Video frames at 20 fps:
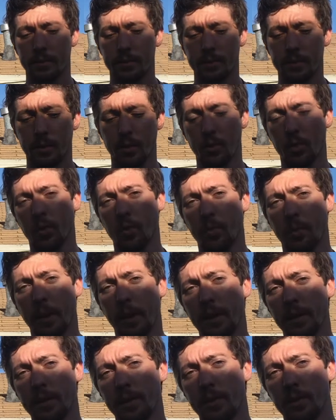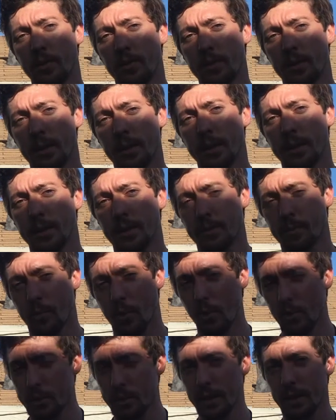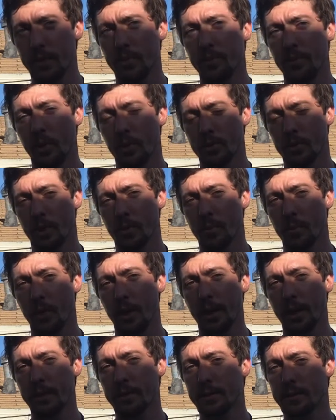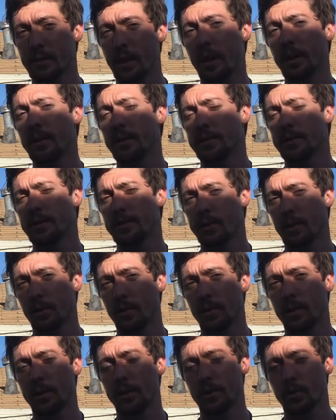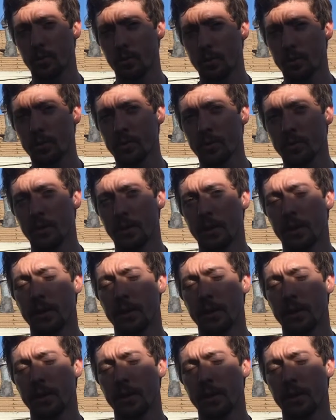So the whole paleo thing that protein built our brain is not necessarily true.